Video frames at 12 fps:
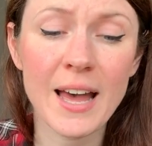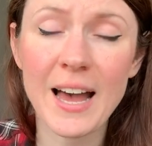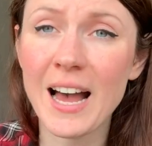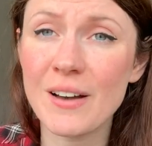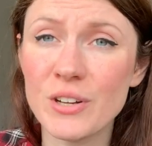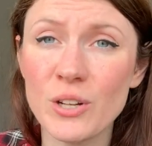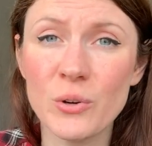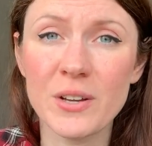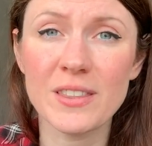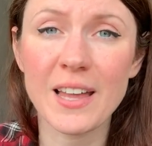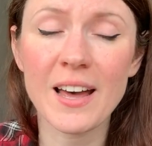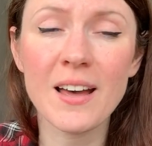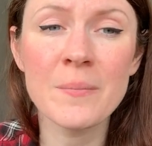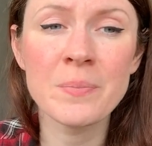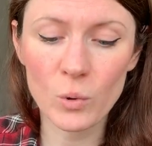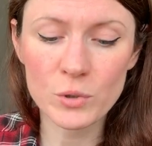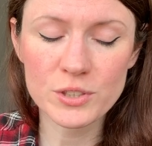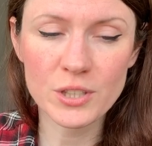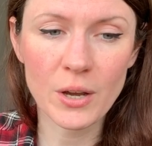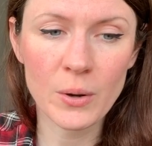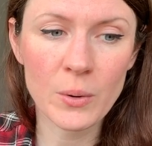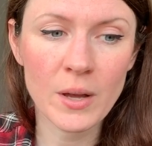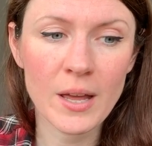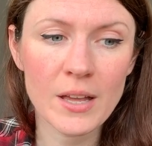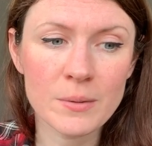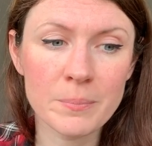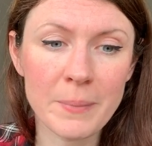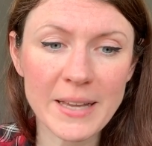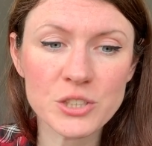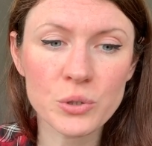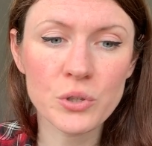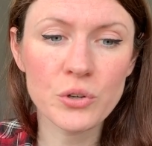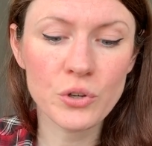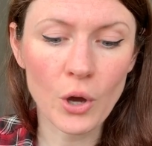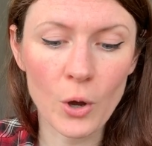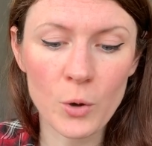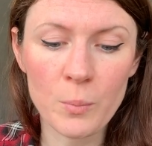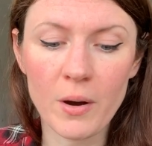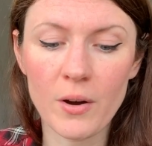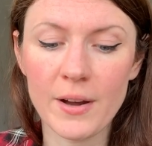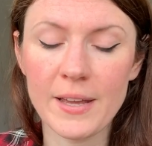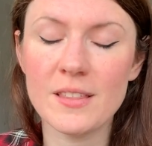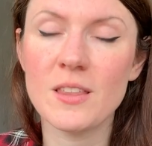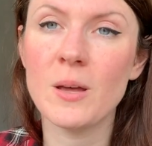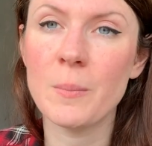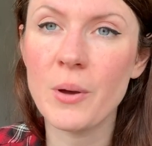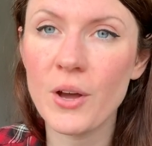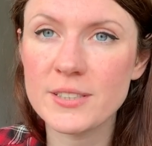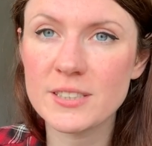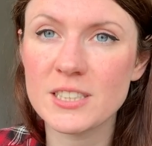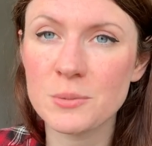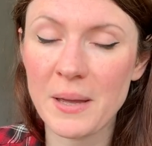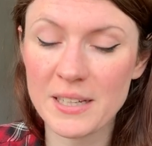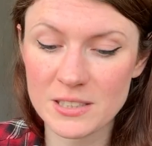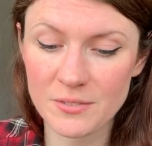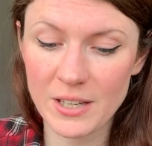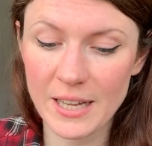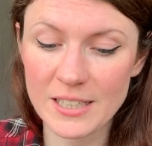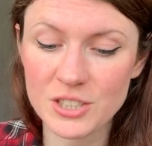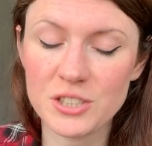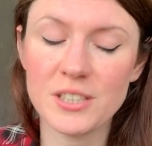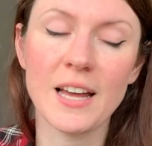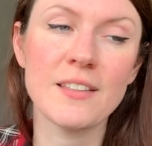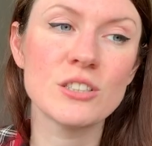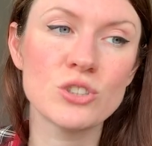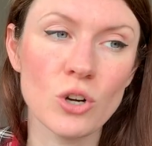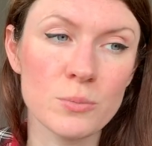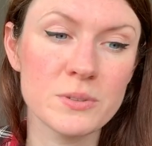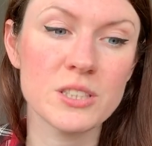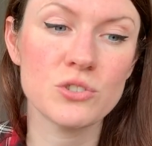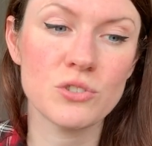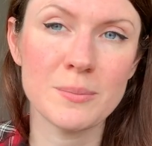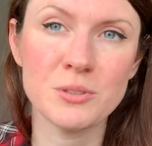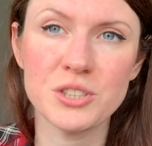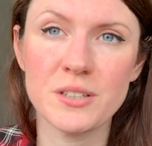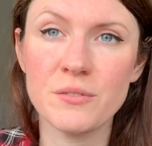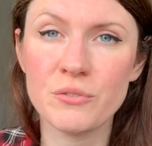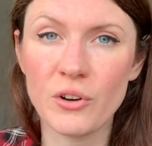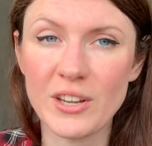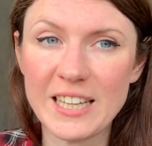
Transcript: Have a look at that. Also, make sure you go by the person specification and the job description for